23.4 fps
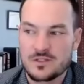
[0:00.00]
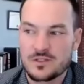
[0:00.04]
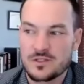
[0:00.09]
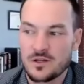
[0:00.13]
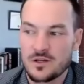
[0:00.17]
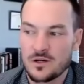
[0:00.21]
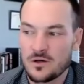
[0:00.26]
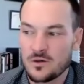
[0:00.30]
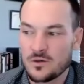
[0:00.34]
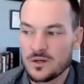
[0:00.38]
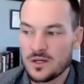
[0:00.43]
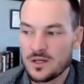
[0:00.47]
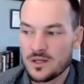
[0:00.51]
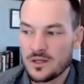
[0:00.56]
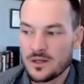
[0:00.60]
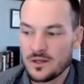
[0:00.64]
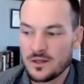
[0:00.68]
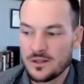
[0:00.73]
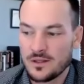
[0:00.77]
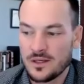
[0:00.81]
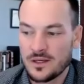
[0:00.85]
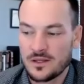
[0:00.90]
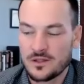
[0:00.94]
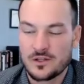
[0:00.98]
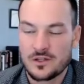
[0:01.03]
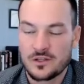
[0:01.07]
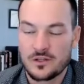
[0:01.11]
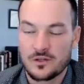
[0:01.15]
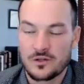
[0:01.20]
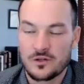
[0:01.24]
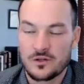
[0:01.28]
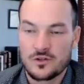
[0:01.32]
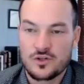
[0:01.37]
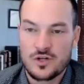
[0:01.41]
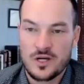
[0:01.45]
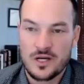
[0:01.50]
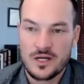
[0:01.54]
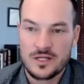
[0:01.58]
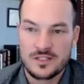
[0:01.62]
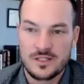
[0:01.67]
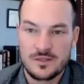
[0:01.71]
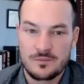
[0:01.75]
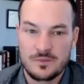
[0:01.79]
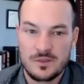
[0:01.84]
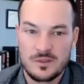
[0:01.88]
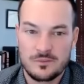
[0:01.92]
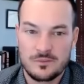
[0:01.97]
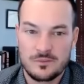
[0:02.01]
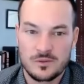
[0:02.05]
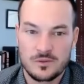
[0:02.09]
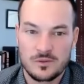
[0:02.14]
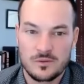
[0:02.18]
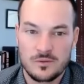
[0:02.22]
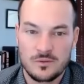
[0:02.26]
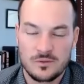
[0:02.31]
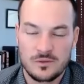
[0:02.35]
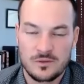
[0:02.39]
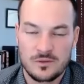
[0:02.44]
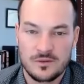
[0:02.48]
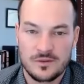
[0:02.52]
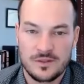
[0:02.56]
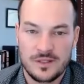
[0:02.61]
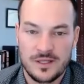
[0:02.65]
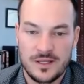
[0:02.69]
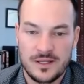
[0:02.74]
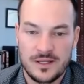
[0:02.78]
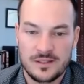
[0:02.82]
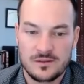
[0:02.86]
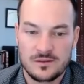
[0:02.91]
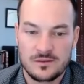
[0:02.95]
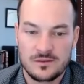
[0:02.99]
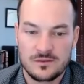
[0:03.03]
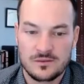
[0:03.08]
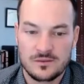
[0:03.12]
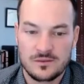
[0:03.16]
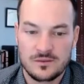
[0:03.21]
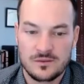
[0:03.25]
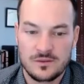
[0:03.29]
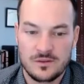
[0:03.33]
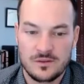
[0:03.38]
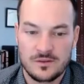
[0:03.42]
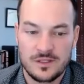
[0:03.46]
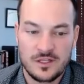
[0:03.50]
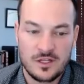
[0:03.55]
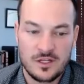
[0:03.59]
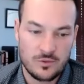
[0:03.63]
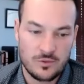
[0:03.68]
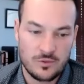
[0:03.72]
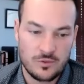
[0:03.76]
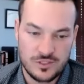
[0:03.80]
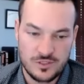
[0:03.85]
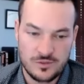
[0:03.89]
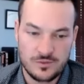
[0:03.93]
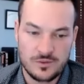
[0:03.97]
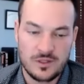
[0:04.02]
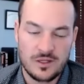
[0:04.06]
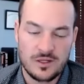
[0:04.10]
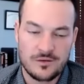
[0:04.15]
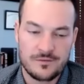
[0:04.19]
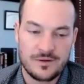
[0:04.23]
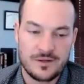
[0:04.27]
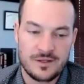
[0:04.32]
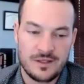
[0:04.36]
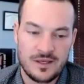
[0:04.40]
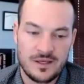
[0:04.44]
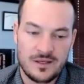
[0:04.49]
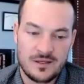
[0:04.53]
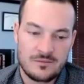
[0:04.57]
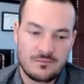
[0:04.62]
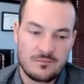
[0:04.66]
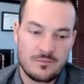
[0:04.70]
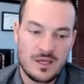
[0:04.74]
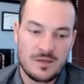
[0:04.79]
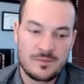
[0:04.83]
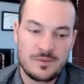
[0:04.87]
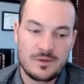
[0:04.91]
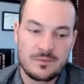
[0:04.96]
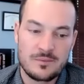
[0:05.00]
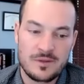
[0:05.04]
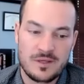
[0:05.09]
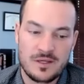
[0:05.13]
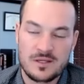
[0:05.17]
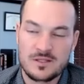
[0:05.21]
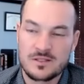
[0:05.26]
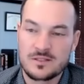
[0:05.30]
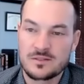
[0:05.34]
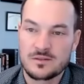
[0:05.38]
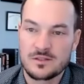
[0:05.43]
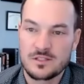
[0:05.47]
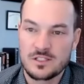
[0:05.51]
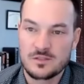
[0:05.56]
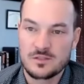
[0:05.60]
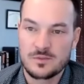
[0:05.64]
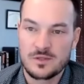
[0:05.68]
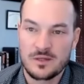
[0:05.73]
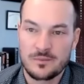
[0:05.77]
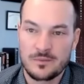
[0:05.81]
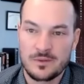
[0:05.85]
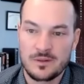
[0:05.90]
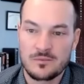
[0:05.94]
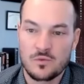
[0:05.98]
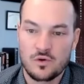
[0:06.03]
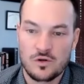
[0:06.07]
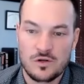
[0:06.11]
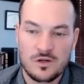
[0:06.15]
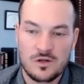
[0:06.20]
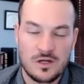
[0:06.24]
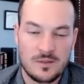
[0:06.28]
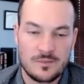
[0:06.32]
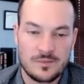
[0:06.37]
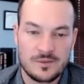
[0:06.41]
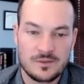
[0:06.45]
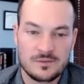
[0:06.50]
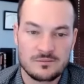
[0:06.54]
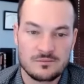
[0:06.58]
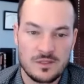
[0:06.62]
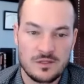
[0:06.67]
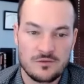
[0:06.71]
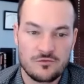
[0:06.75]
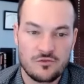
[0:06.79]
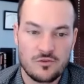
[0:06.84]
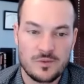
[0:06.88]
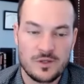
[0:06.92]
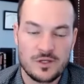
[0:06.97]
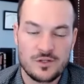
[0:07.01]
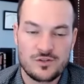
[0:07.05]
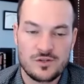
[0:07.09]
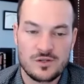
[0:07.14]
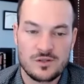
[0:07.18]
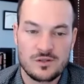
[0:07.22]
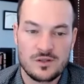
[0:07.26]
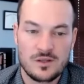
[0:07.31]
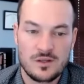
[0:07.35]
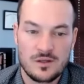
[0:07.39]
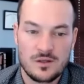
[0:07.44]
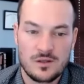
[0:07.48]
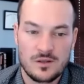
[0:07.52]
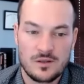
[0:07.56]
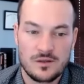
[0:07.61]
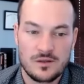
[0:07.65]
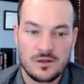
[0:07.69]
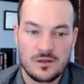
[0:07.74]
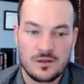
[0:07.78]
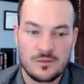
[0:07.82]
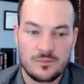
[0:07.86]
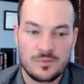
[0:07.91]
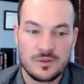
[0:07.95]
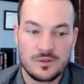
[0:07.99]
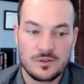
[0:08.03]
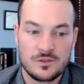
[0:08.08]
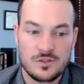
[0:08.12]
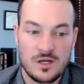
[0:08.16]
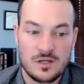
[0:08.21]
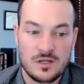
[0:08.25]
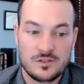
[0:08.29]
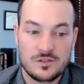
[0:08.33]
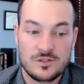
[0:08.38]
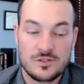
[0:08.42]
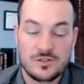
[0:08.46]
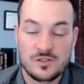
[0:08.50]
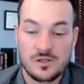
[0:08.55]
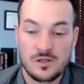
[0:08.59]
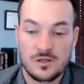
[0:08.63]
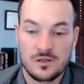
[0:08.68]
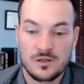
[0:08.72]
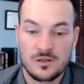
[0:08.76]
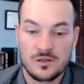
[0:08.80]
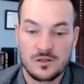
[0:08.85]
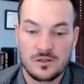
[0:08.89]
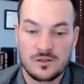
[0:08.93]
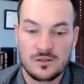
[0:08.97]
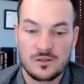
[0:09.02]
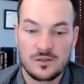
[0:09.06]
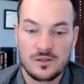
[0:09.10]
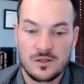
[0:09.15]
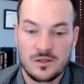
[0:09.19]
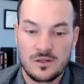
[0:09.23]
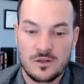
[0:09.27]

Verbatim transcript: So yeah, you're you're attracting people that they know what's going on already, and maybe because this is becoming more common information, their p- doctors are